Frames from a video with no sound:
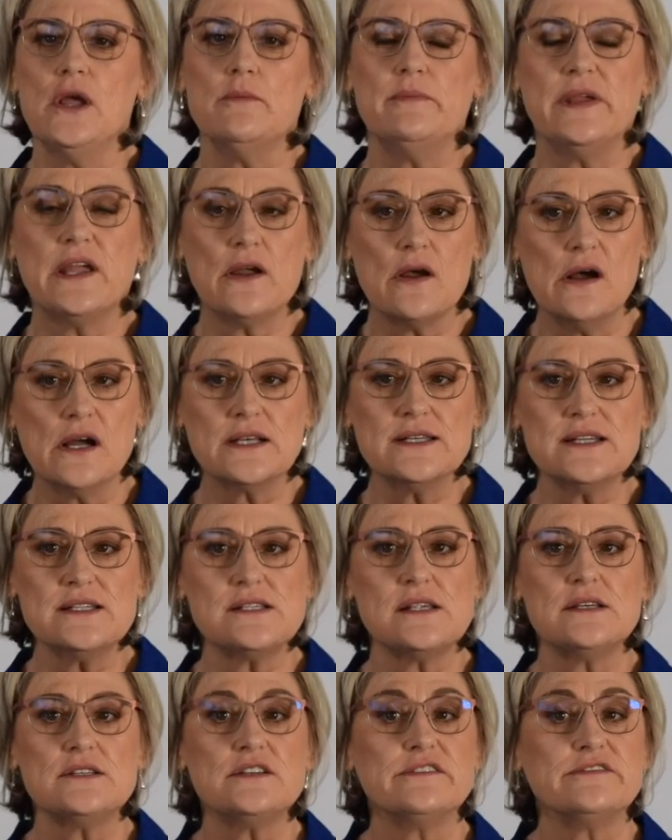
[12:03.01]
be
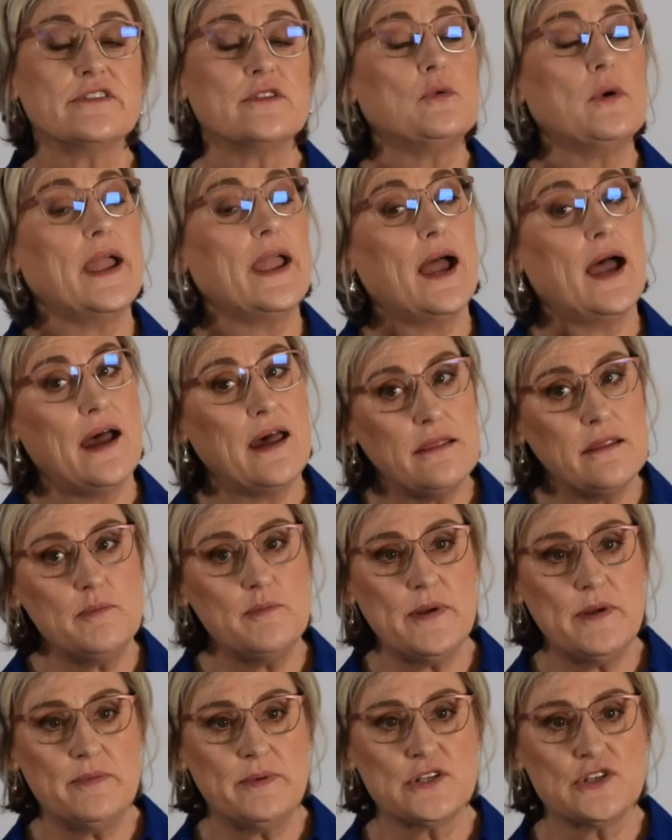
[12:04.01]
cognizant of the way other
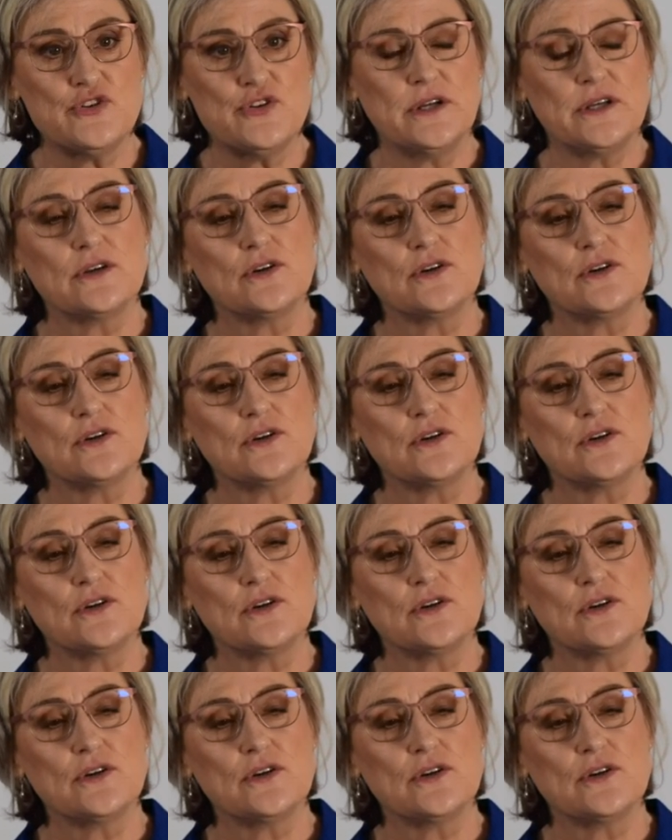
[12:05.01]
people do it,